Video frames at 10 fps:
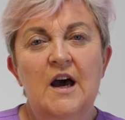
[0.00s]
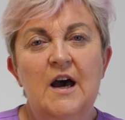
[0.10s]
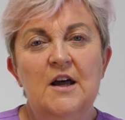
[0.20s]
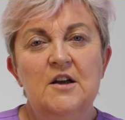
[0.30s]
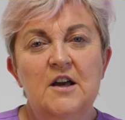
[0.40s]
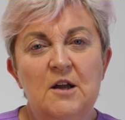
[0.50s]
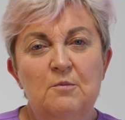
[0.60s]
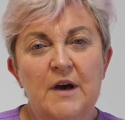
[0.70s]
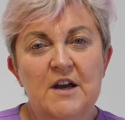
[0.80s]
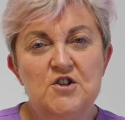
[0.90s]
And again,
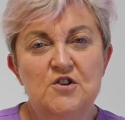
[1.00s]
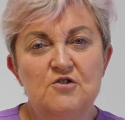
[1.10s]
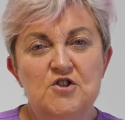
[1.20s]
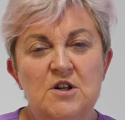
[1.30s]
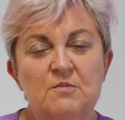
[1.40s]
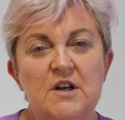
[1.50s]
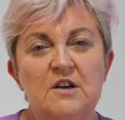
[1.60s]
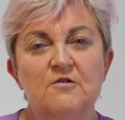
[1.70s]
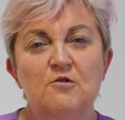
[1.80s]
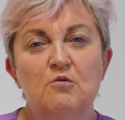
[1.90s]
back to your
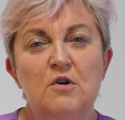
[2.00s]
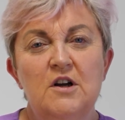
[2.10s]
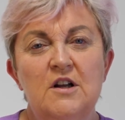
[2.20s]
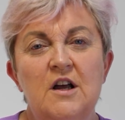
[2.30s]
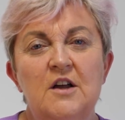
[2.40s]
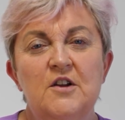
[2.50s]
GP for a while,